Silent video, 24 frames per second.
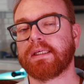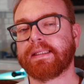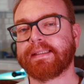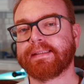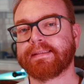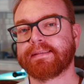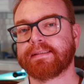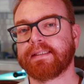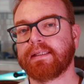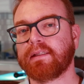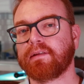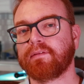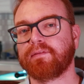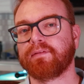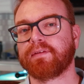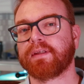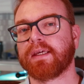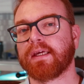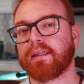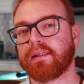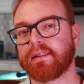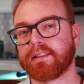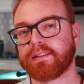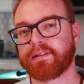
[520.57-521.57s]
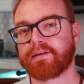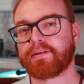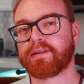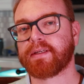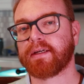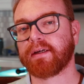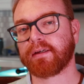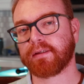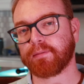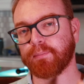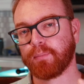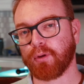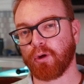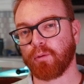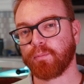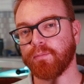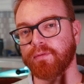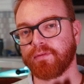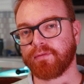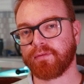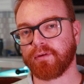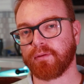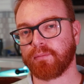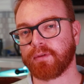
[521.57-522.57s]
itself can extract
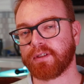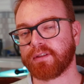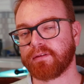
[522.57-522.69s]
prompts from